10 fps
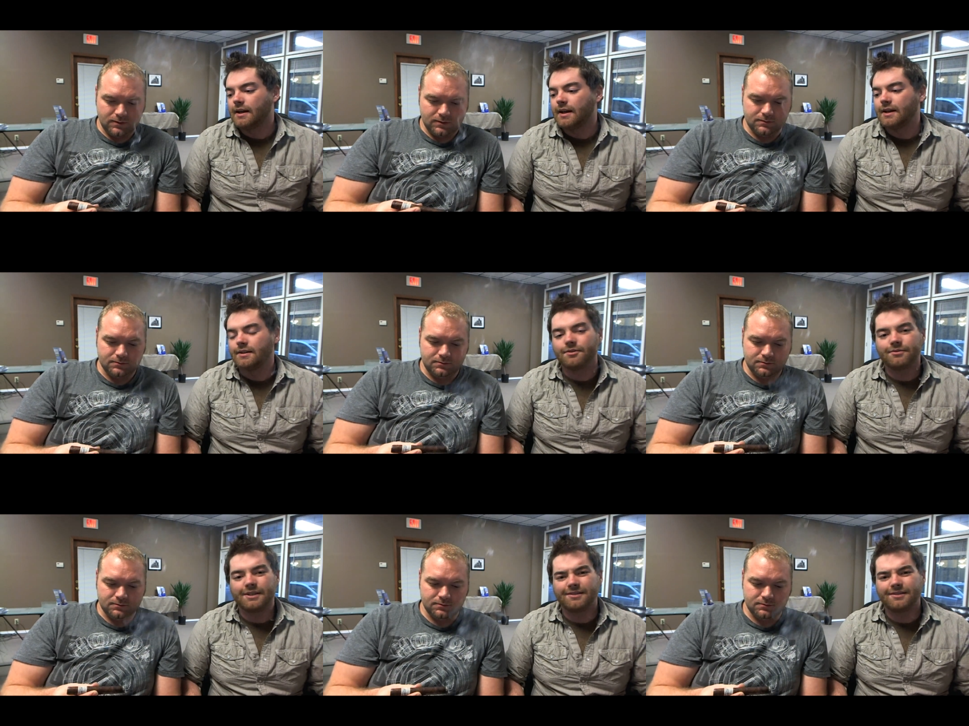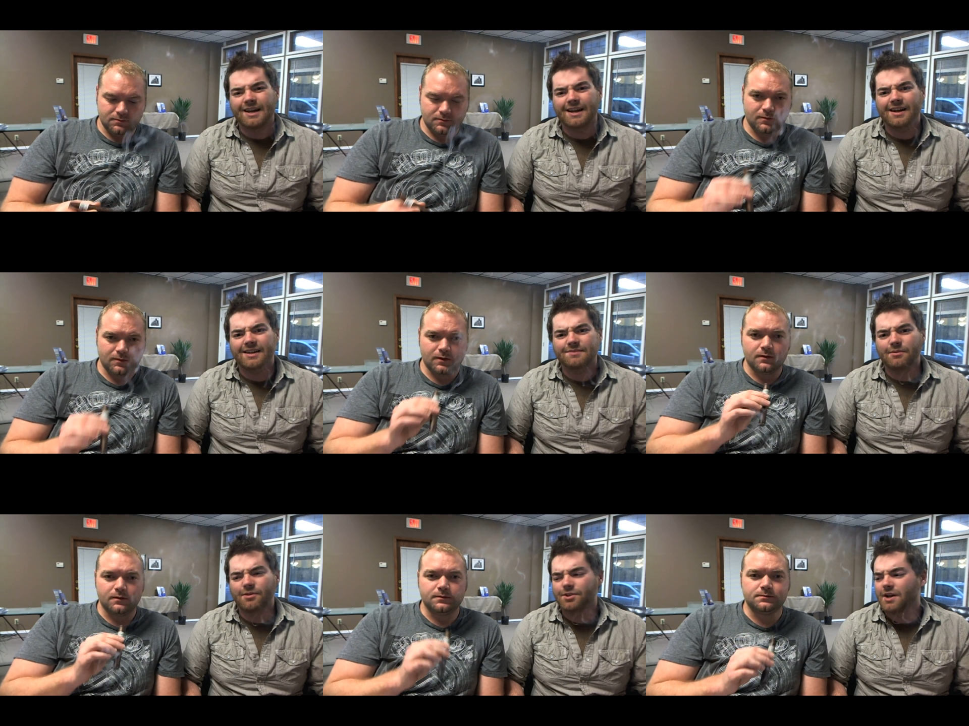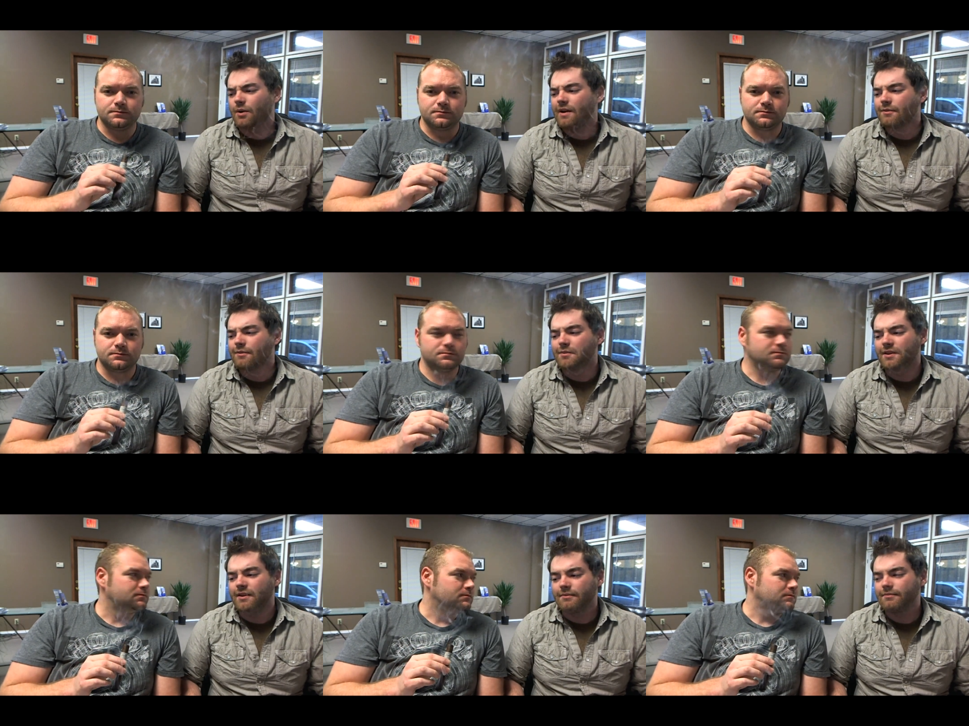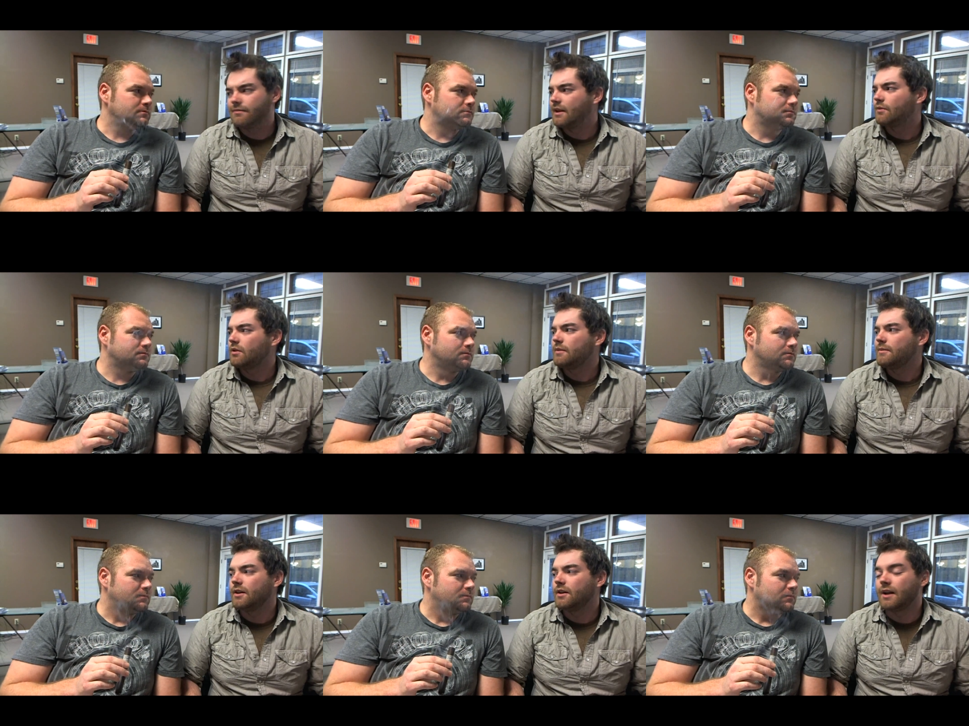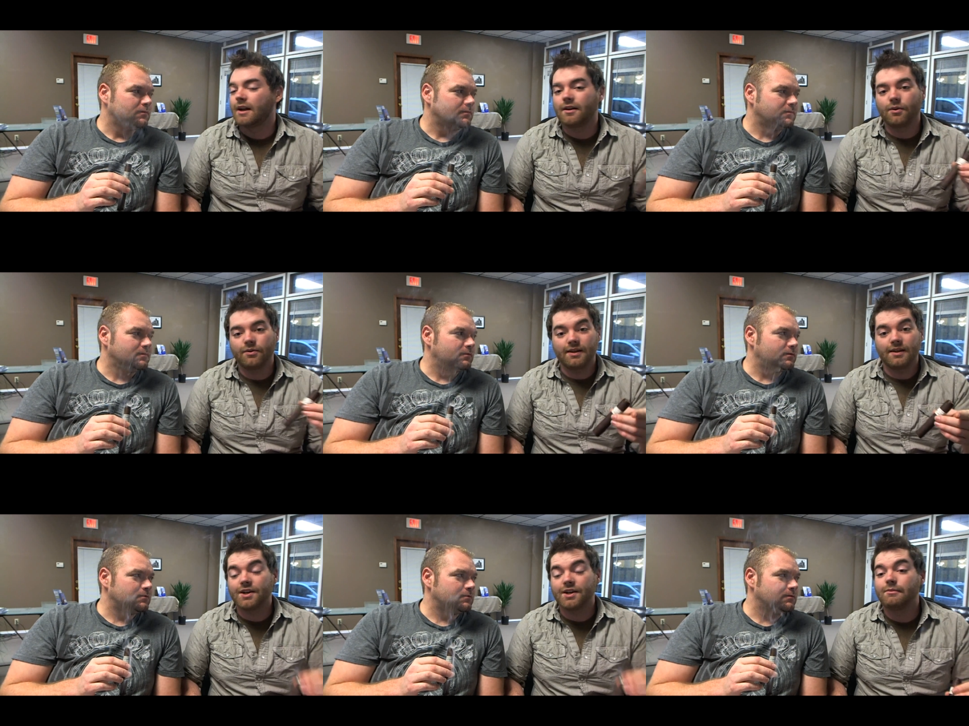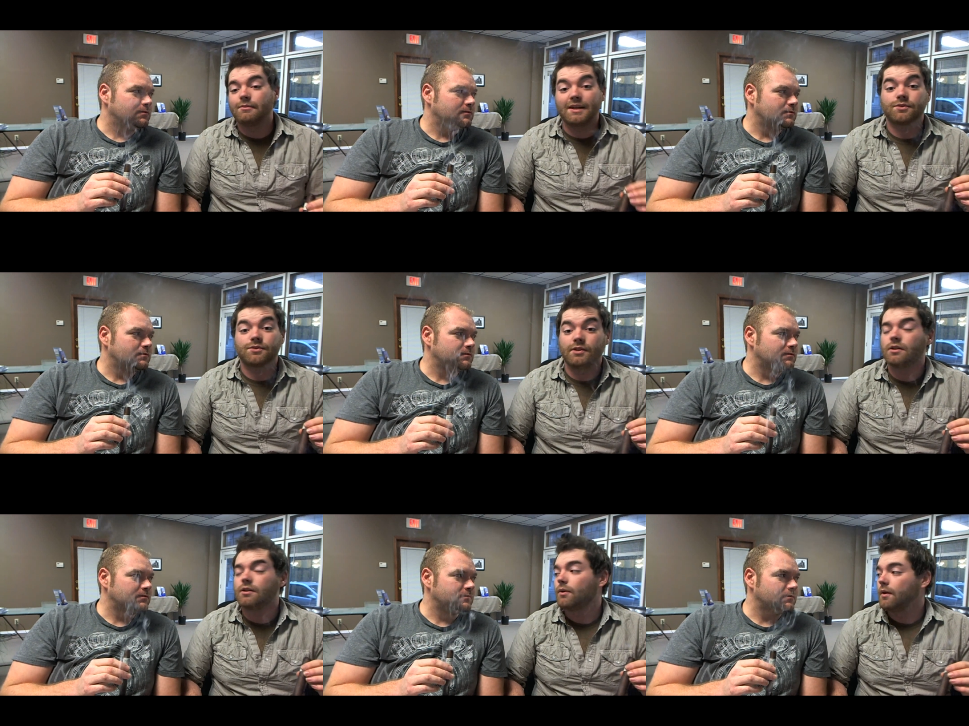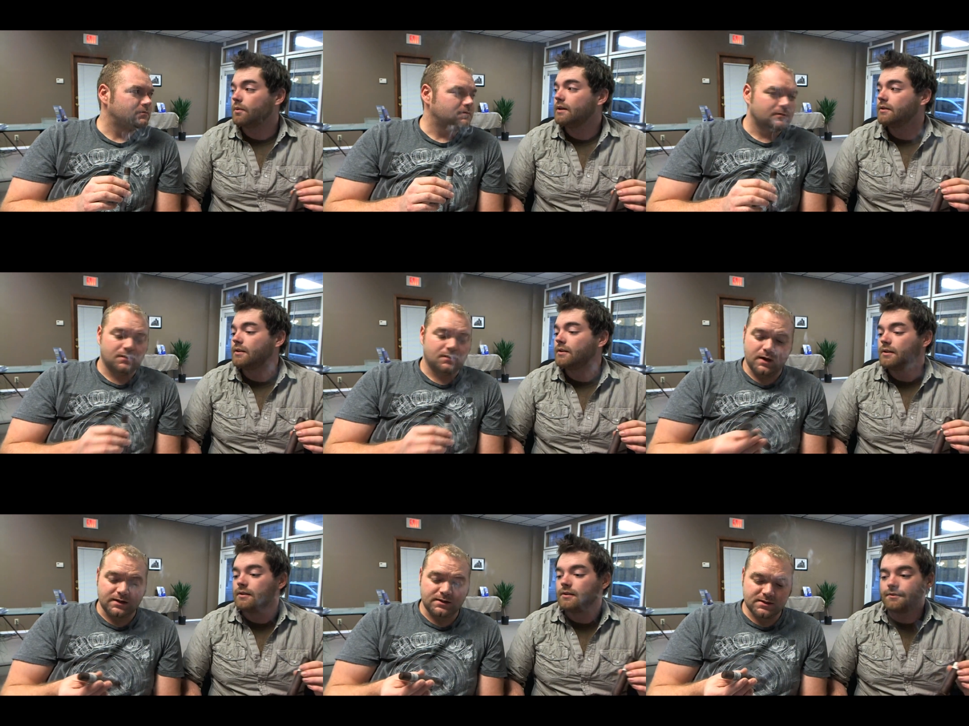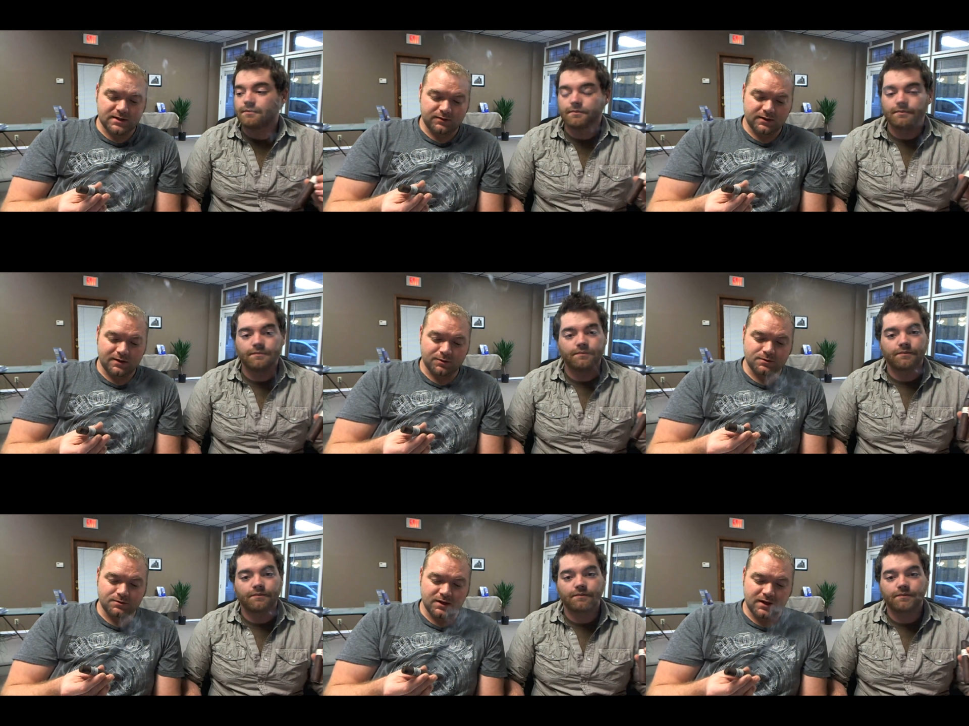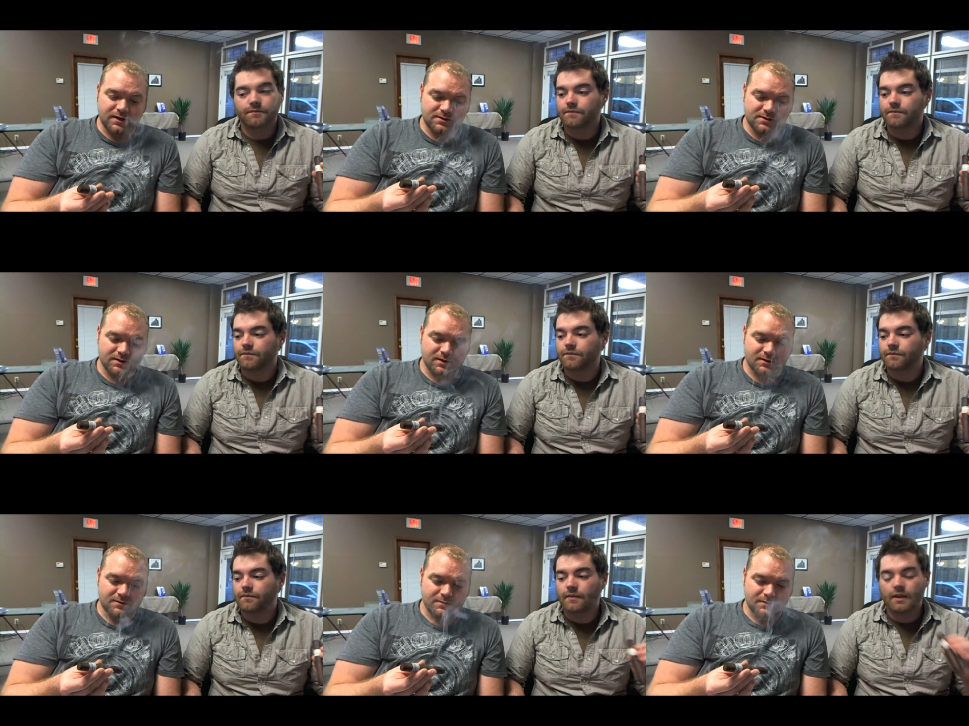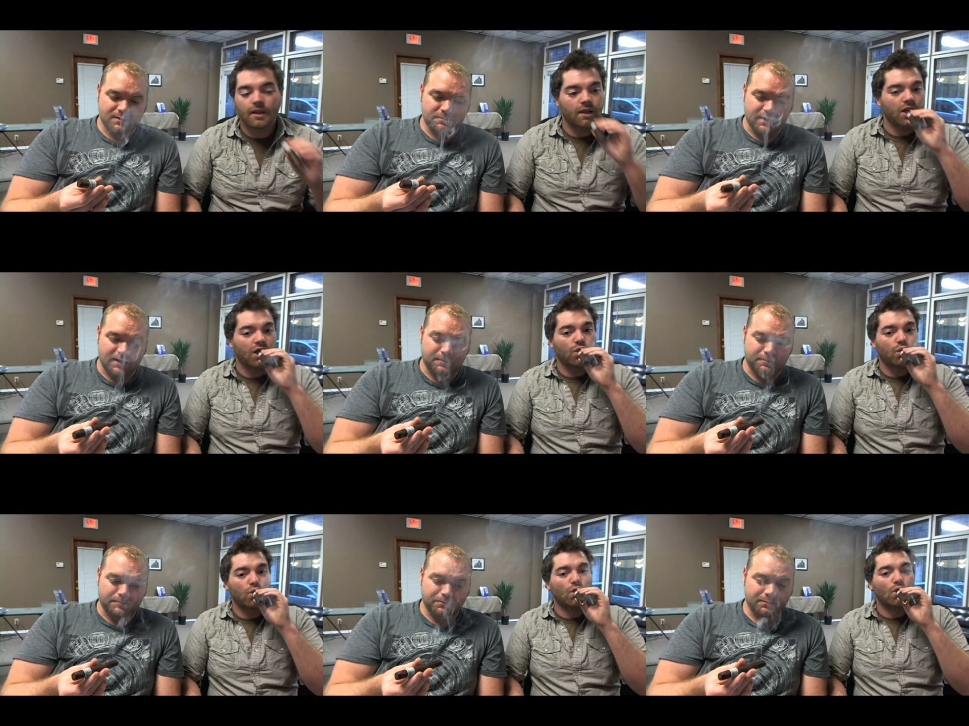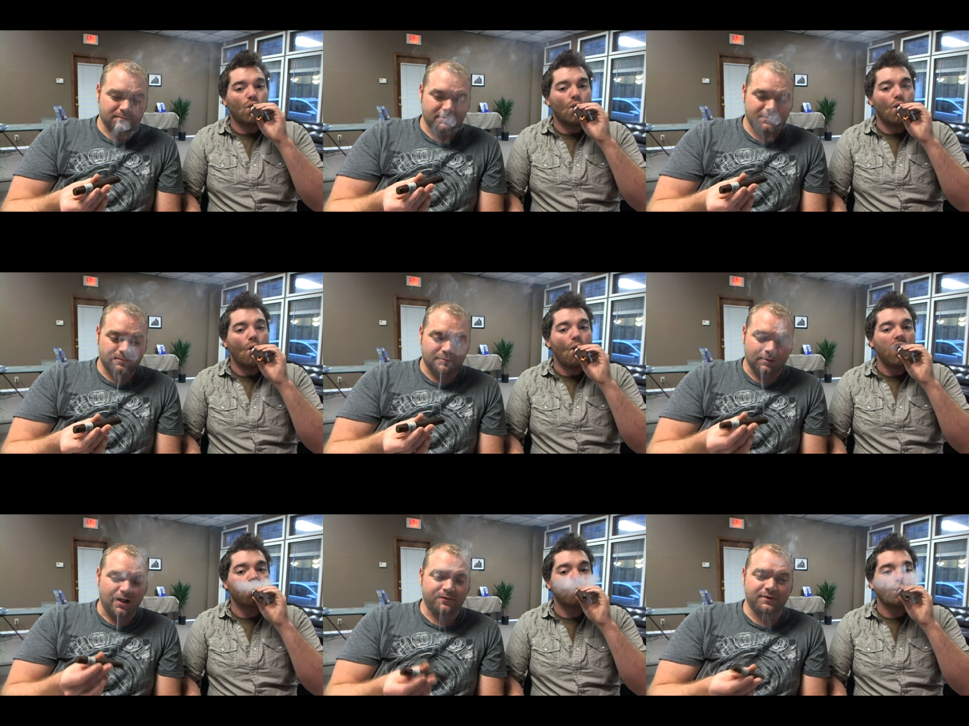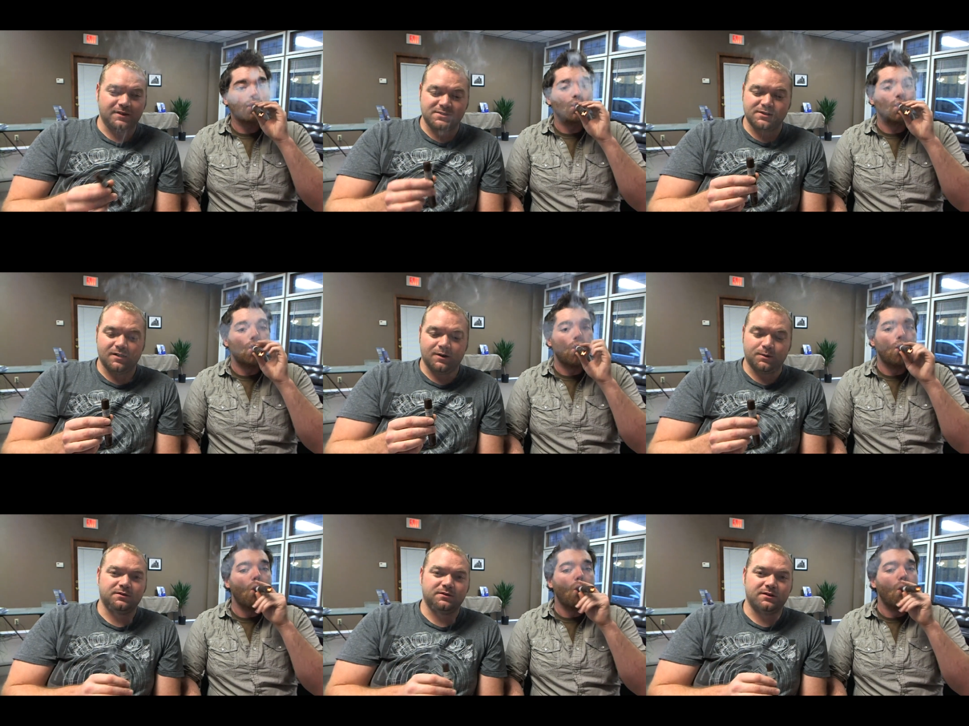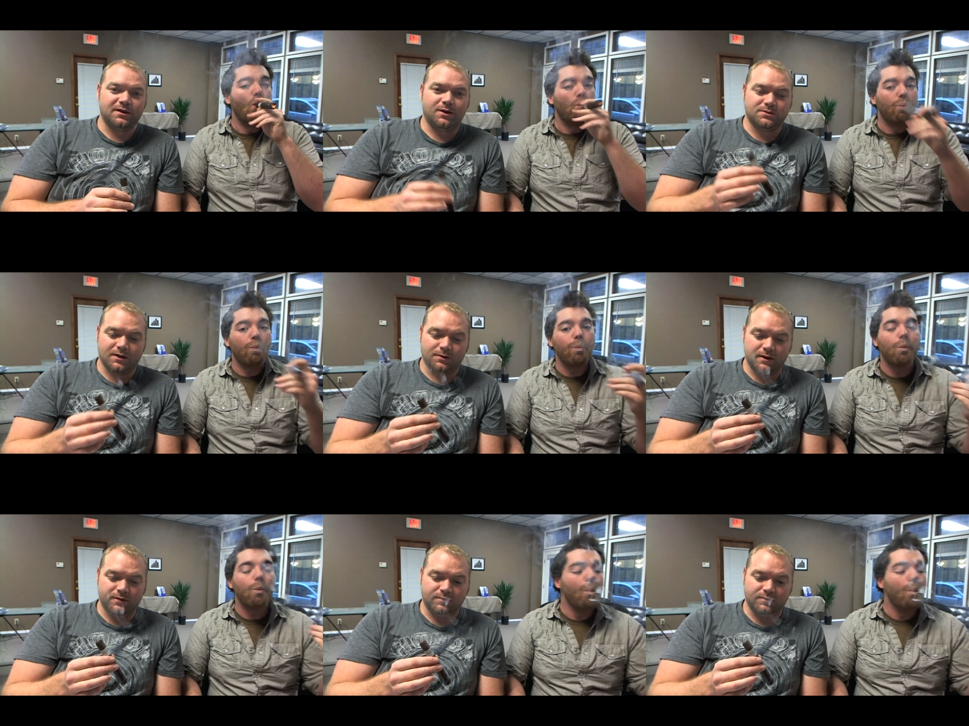Speaker 1: and you it kind of causes people to shy away from them, but they, they can really be good. I know the H. Upman makes a really good Corona.
Speaker 2: Yeah, I'd say it's definitely not rolled too tight. It's, uh, you know, I'm loving this cigar right off the get-go. It's got great